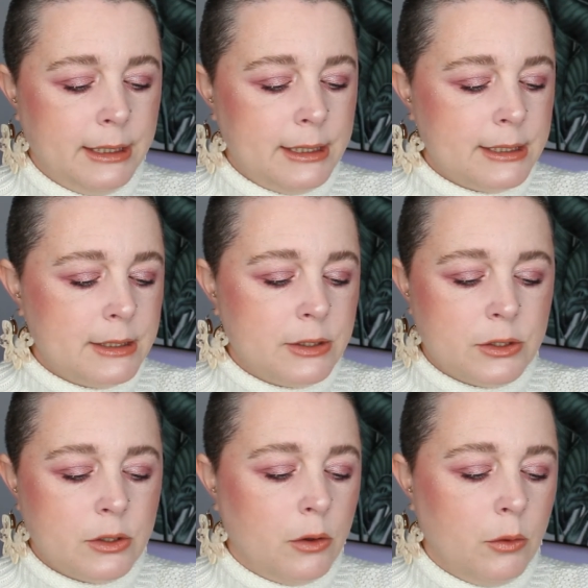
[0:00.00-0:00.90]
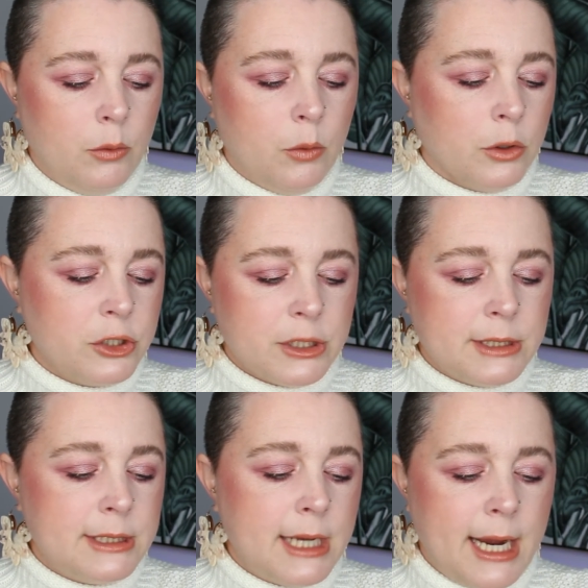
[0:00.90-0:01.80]
this is so
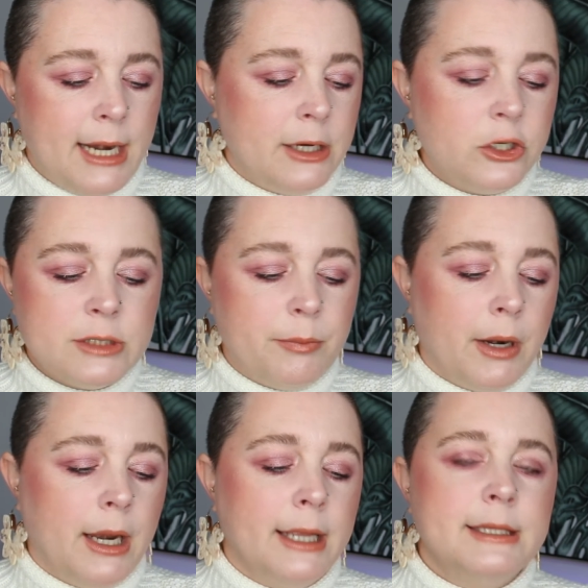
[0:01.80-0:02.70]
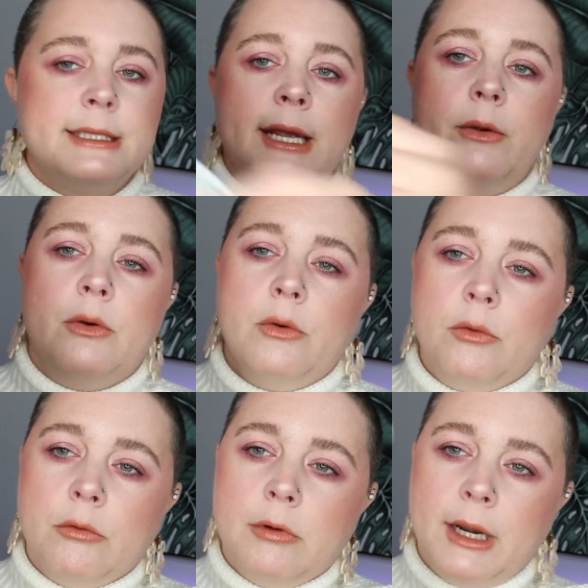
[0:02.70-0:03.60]
gorgeous, and it just blends out
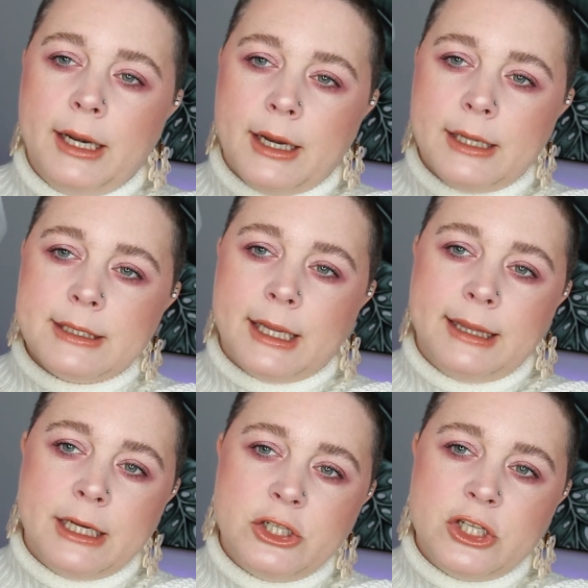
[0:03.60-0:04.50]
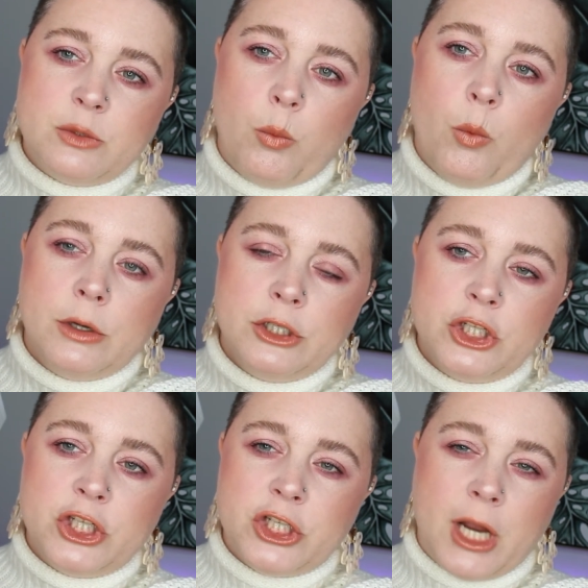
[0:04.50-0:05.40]
really nice. Like, that's just one
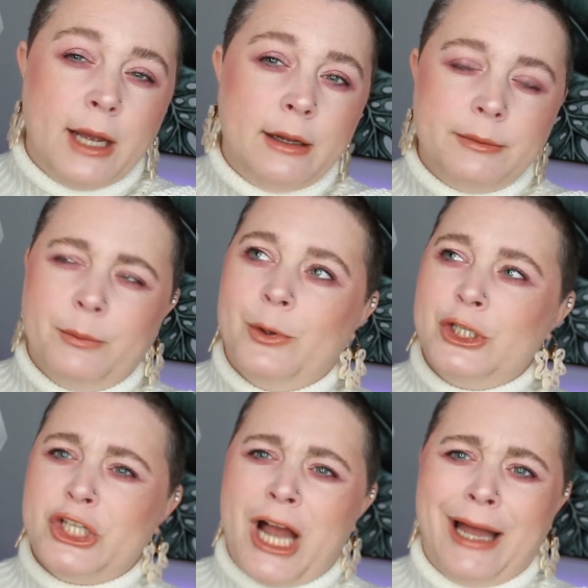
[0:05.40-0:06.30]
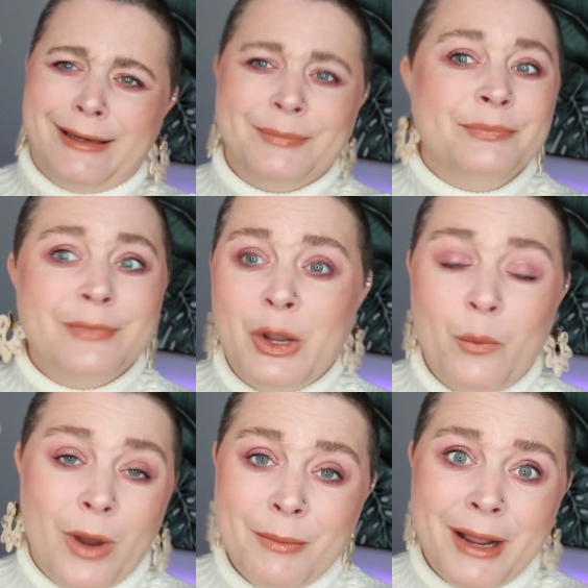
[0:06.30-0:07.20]
shot.
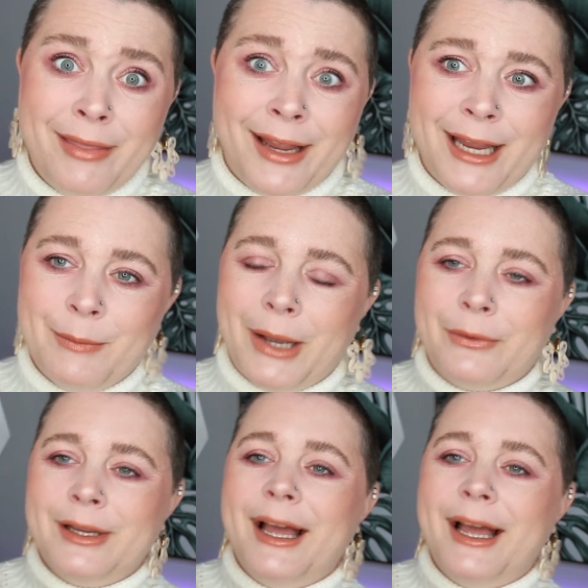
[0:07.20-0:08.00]
What am I thinking about?